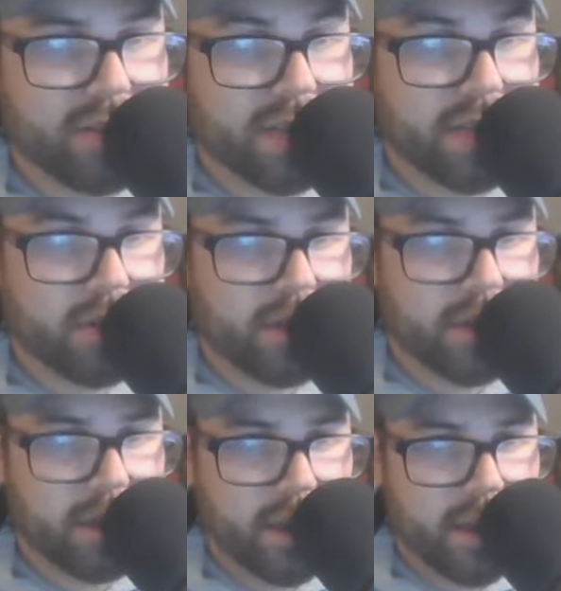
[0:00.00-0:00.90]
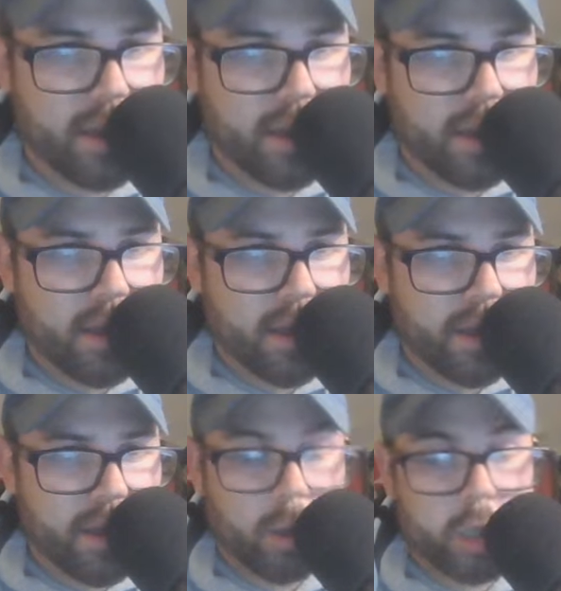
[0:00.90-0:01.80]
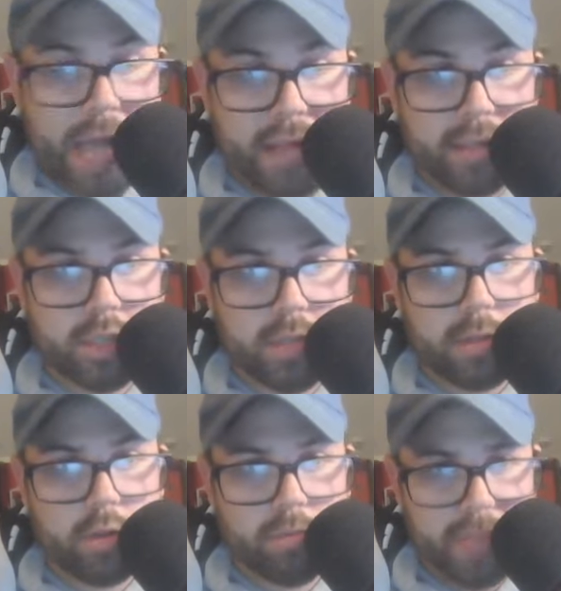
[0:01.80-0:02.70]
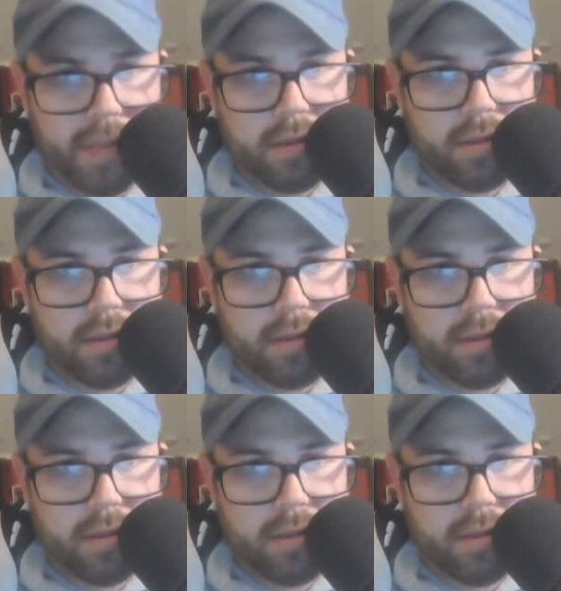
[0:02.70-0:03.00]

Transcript: really good. They were challenged a little bit,